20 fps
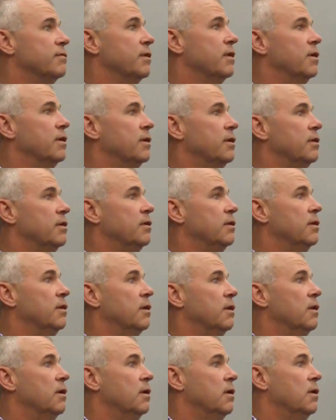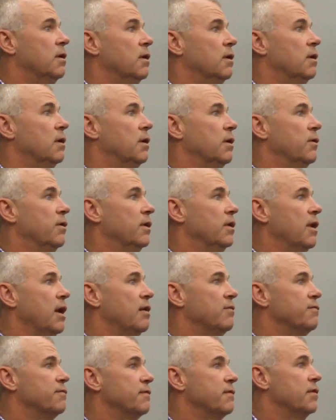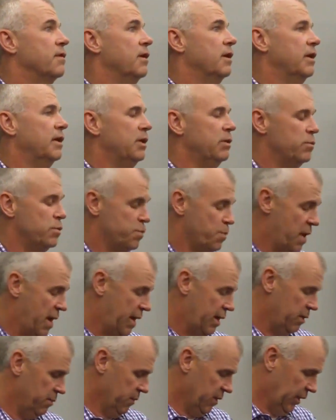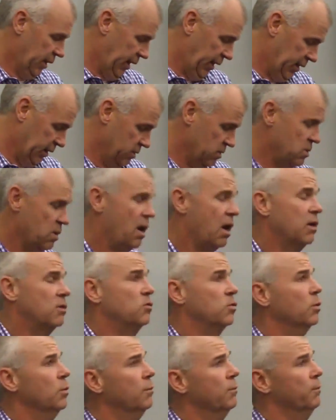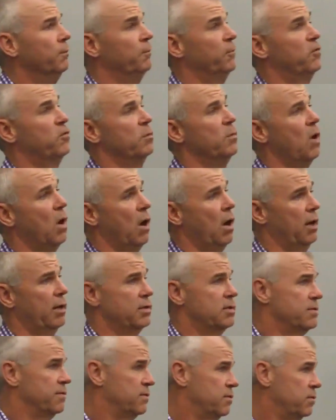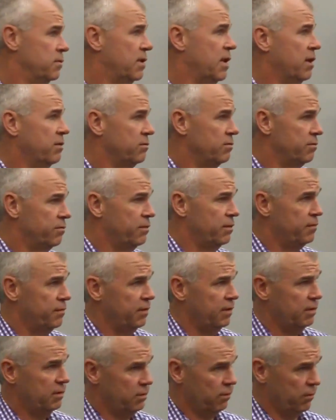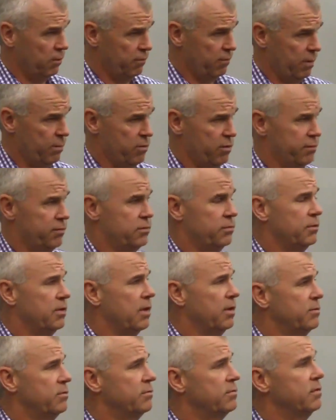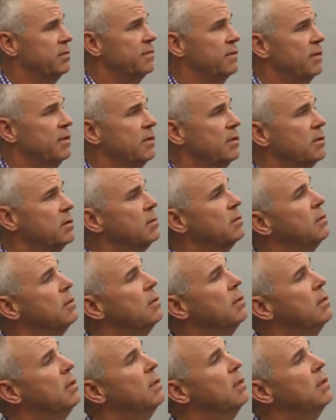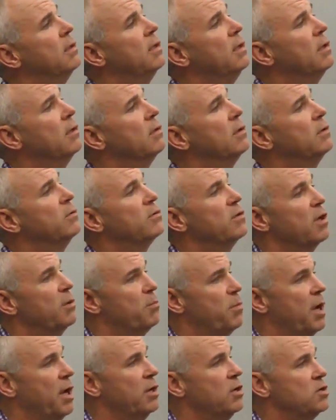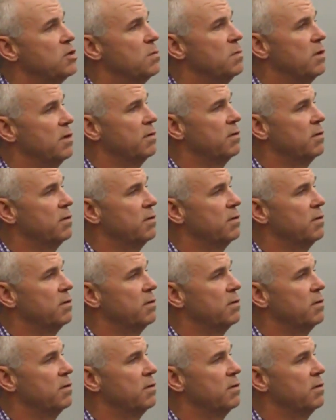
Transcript: And, you know, he left, and he was mad at me, and I didn't talk to him from August of two thousand fifteen until November of two thousand fifteen. You know, he was going to punish me.